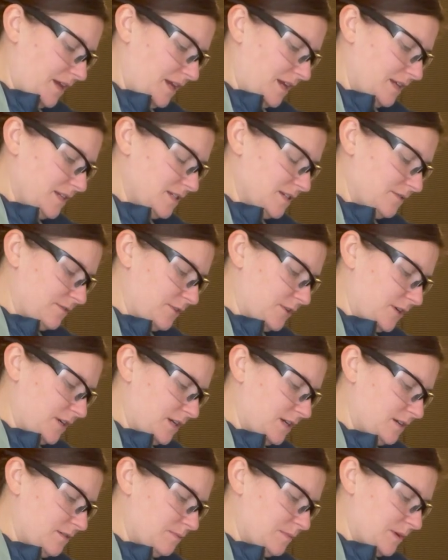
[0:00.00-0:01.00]
hint of
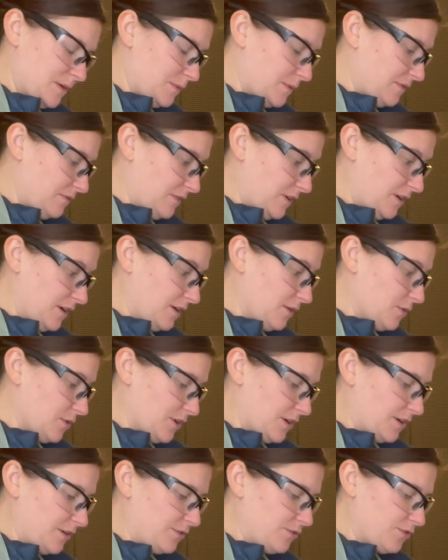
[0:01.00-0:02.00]
green, but we're very
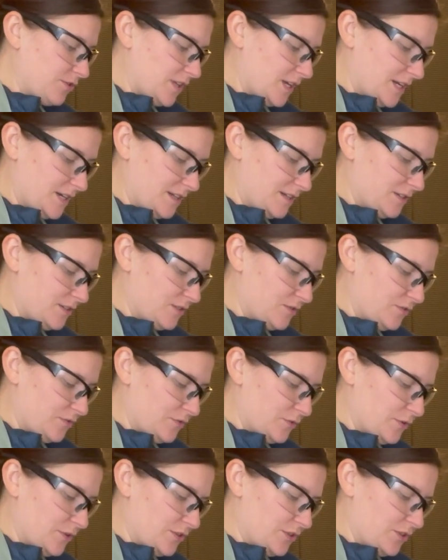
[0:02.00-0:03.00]
orange, that is
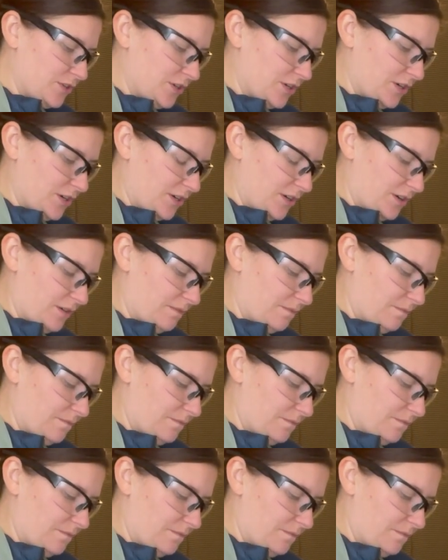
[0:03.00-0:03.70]
for sure.